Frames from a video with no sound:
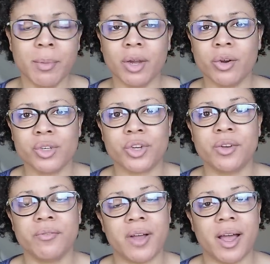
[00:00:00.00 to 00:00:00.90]
my curls
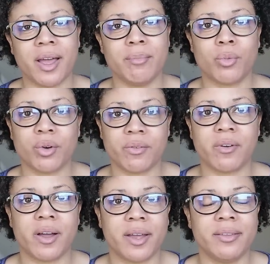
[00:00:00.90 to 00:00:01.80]
are defined, more
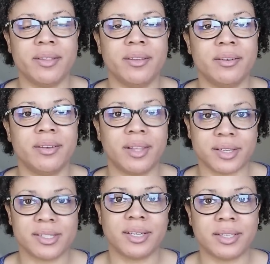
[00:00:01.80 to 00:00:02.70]
defined than,
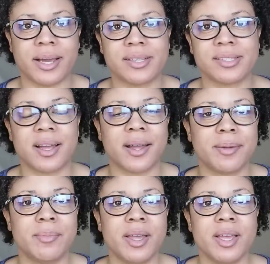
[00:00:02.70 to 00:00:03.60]
like I said, the last
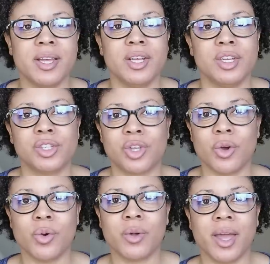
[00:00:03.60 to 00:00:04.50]
time.
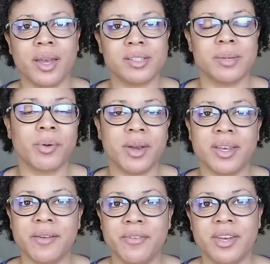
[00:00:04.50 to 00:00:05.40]
So got some
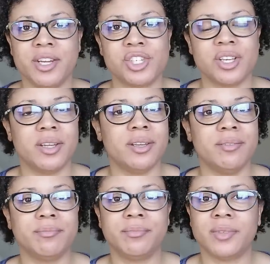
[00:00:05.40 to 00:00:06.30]
great
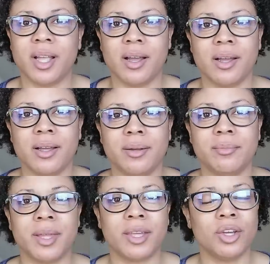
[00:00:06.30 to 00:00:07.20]
definition.
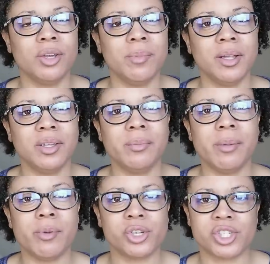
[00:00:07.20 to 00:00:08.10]
Um, it could be a little
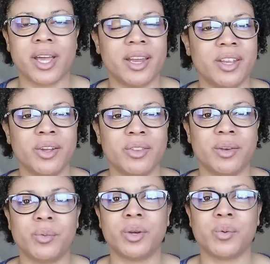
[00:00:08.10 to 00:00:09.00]
bit more shinier
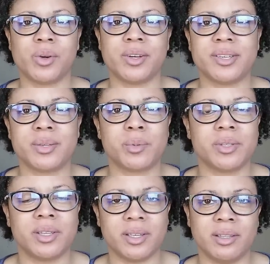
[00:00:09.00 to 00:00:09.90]
than what it was. It,
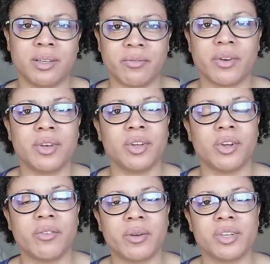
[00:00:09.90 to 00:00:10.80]
would, it looked very
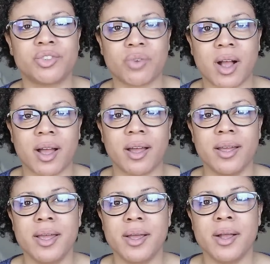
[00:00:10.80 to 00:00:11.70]
dull, very dry.